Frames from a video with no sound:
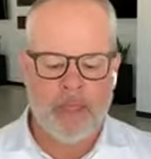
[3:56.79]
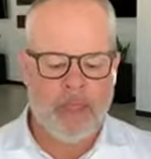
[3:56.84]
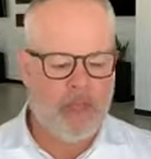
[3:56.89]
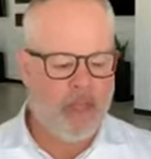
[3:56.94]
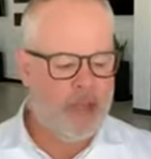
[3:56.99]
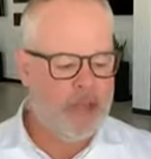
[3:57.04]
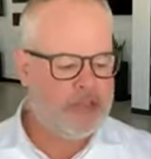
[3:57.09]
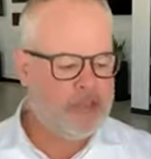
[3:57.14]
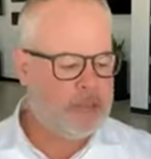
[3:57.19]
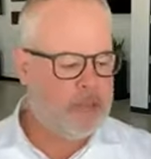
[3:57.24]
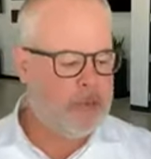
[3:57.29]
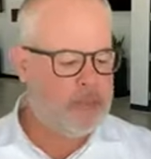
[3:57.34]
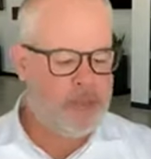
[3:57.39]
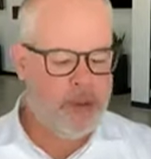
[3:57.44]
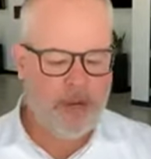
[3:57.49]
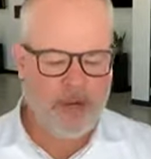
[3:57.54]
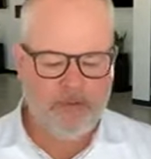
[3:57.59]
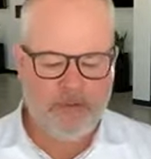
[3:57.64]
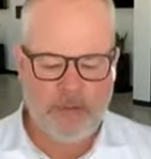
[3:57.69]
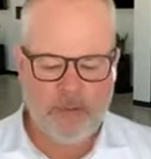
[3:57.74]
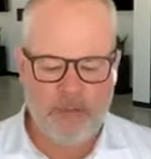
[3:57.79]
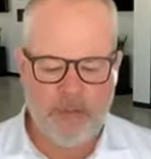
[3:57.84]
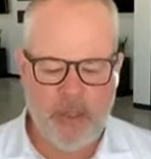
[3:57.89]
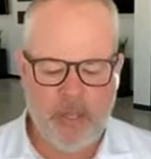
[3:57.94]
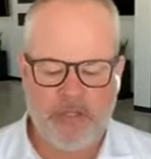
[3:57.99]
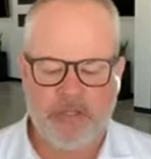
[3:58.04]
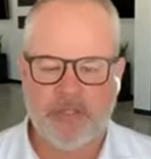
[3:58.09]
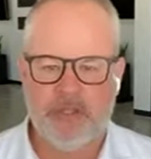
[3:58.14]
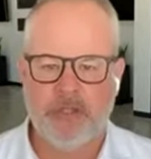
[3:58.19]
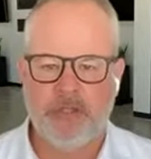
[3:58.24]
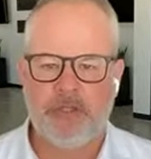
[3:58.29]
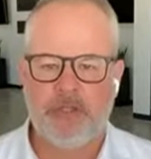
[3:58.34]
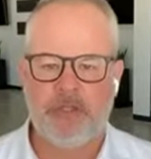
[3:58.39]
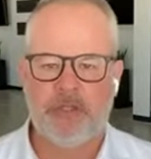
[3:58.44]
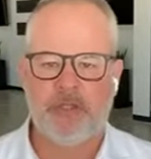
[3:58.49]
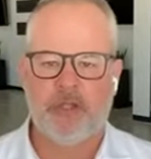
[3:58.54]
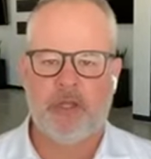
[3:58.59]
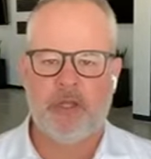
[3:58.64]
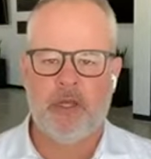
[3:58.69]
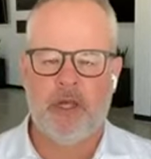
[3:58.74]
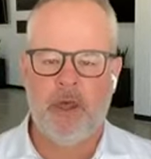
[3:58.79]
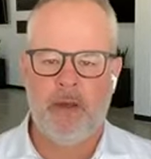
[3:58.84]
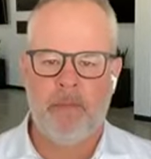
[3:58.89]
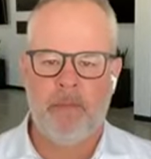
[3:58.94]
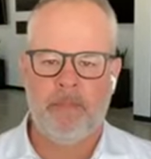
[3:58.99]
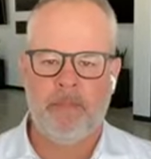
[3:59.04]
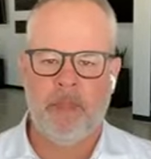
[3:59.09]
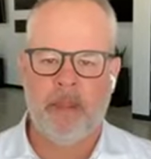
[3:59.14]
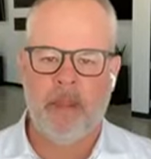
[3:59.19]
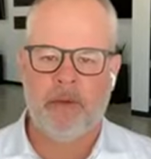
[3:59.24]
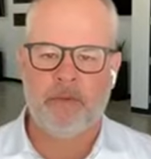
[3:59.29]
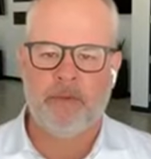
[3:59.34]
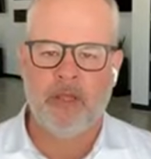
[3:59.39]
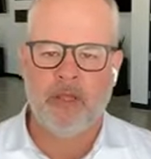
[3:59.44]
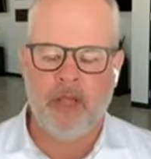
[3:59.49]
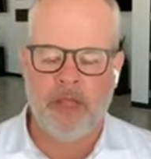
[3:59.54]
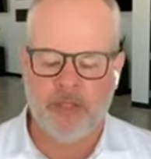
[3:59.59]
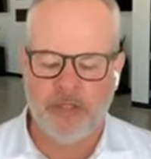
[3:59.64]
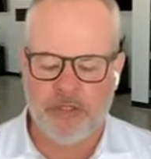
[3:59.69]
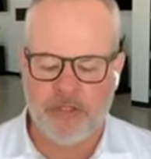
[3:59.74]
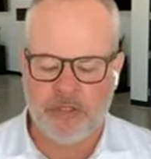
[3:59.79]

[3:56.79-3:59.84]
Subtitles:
And as I prepared for the message, I realized